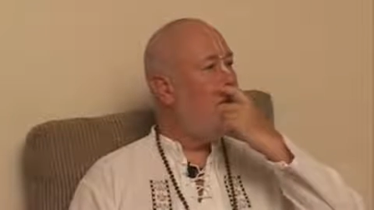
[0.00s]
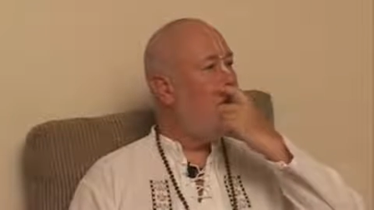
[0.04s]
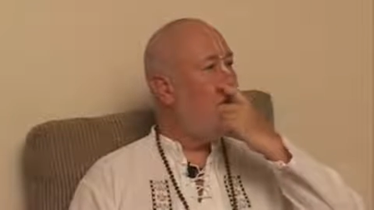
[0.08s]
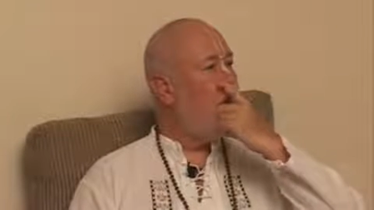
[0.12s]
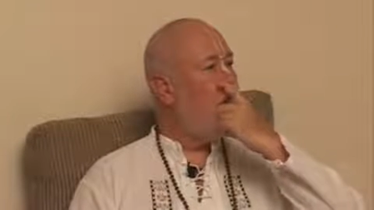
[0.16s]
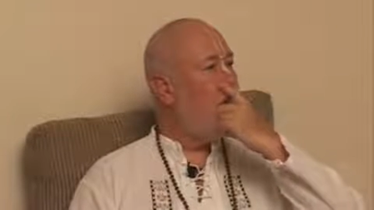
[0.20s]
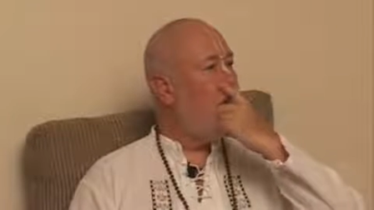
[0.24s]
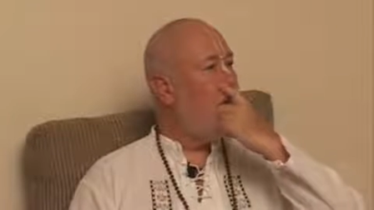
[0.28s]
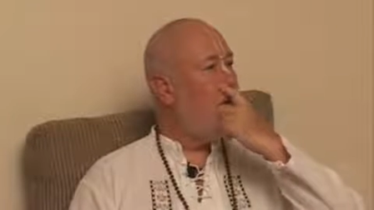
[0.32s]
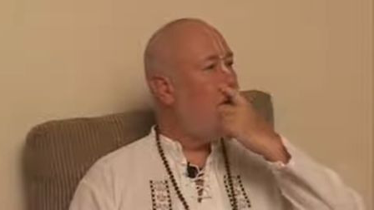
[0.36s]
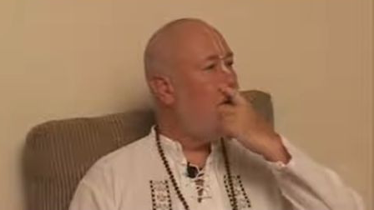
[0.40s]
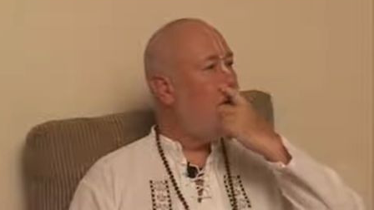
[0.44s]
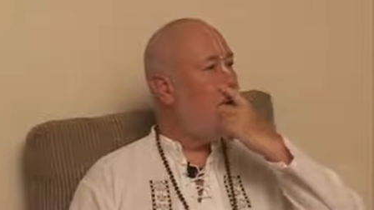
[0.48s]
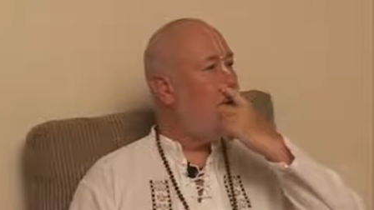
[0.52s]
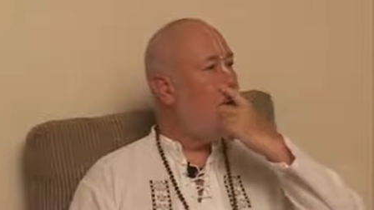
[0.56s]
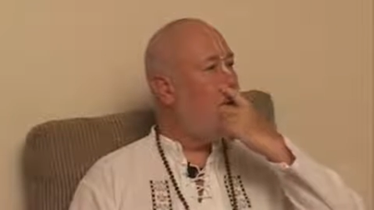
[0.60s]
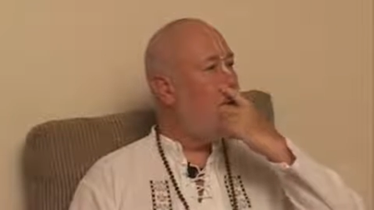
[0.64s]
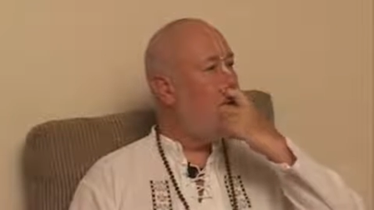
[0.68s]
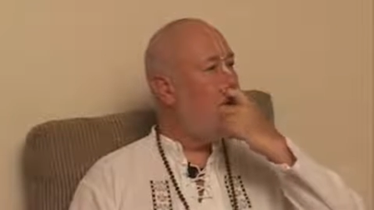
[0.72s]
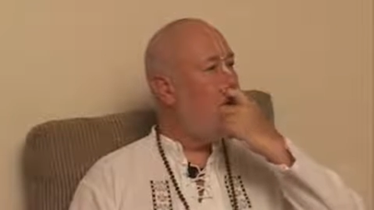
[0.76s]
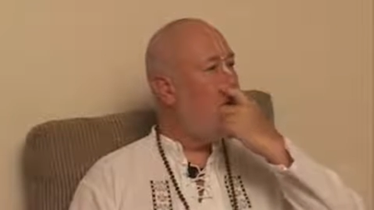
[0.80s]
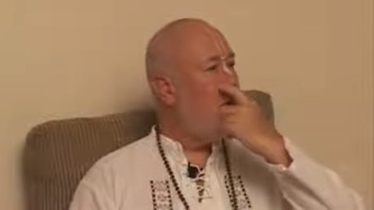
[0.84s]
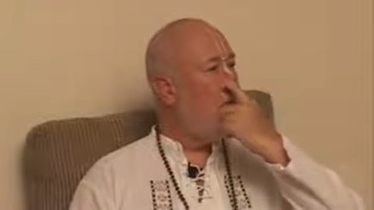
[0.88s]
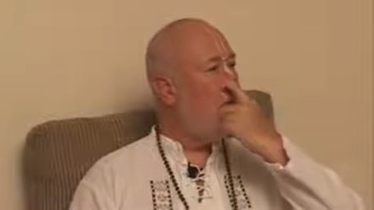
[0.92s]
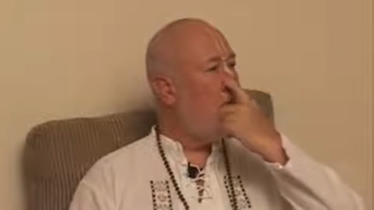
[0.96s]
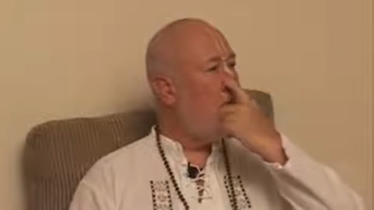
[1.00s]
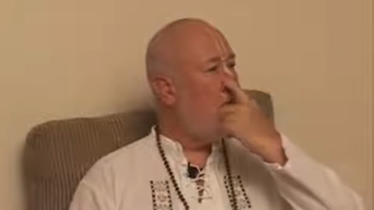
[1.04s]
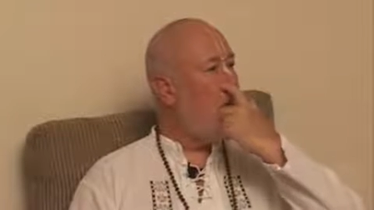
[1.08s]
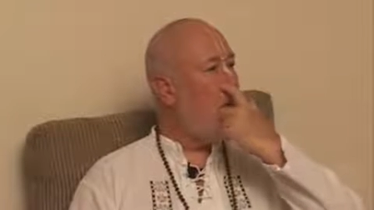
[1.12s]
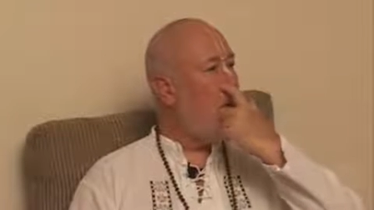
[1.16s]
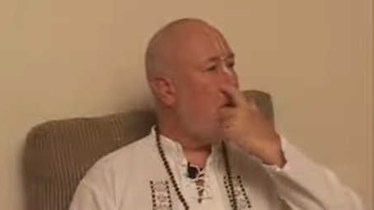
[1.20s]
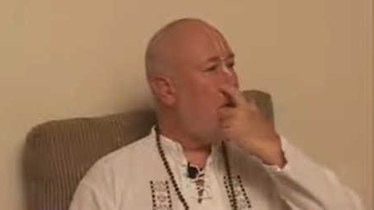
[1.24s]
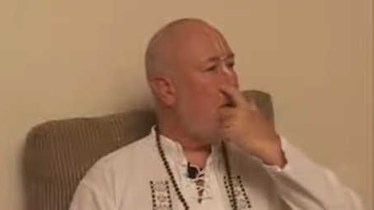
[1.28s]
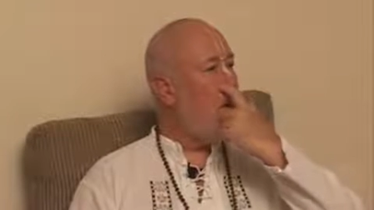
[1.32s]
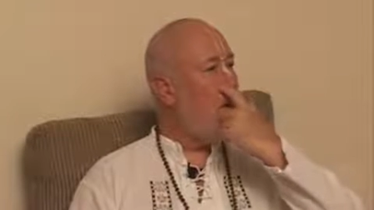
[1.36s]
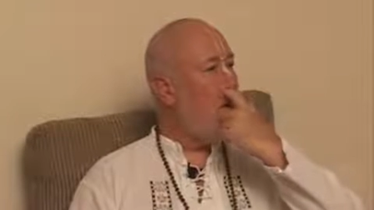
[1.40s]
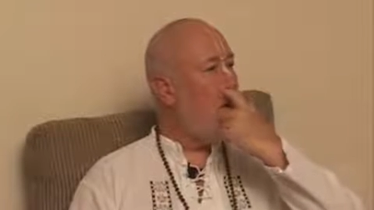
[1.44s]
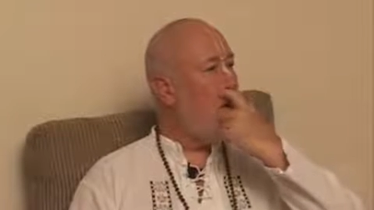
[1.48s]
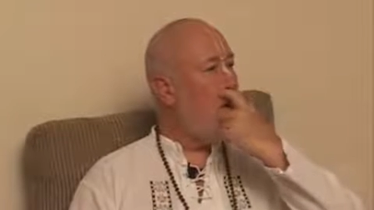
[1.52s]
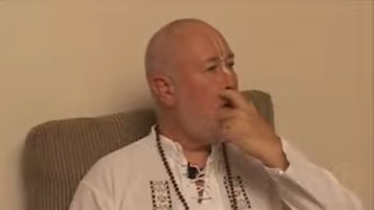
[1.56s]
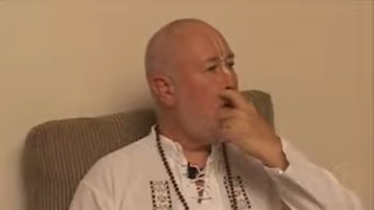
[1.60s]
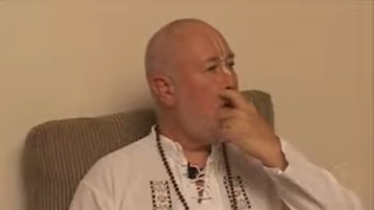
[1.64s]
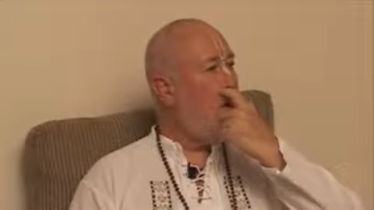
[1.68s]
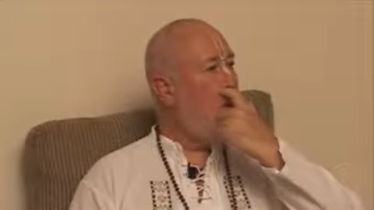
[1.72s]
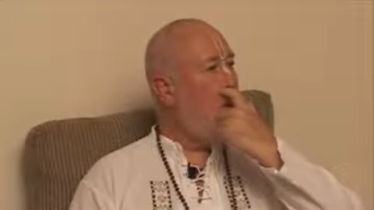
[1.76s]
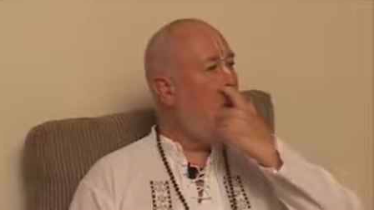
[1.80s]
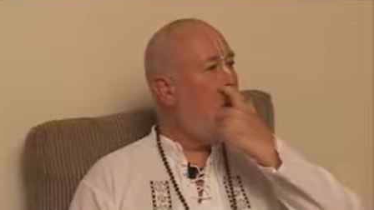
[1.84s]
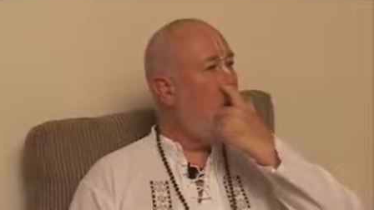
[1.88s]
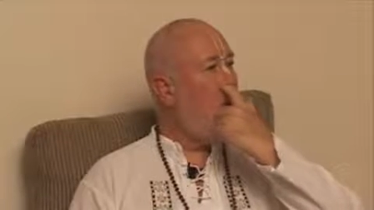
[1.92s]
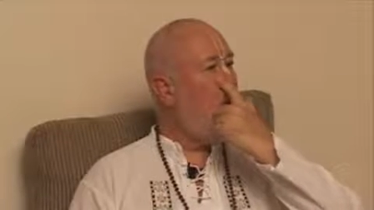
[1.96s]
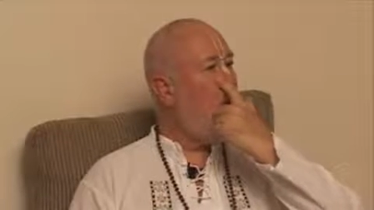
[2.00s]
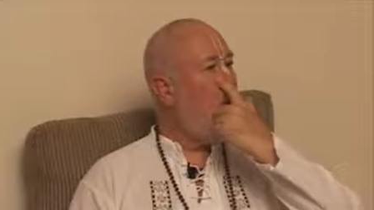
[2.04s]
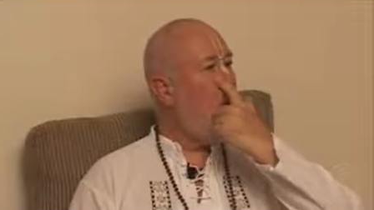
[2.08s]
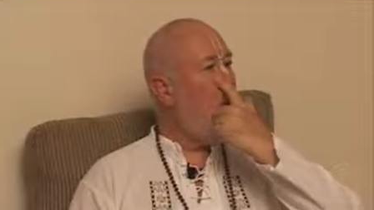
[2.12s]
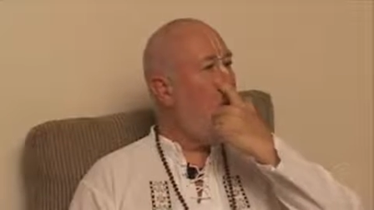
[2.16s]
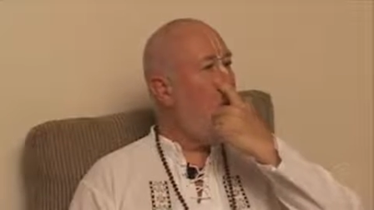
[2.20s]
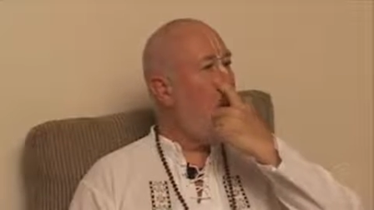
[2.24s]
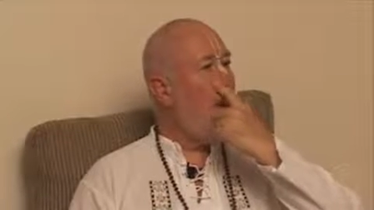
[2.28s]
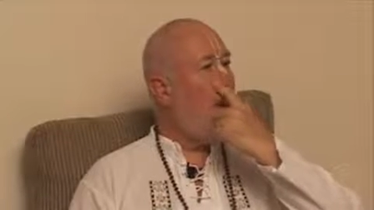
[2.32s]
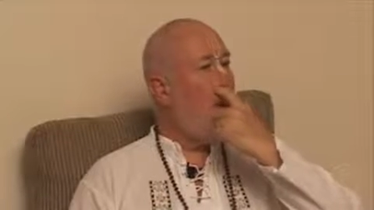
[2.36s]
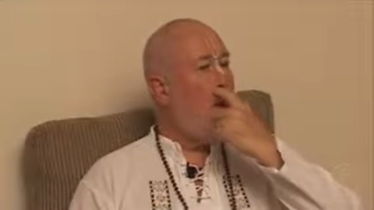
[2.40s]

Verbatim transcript: What was that word? Ontology.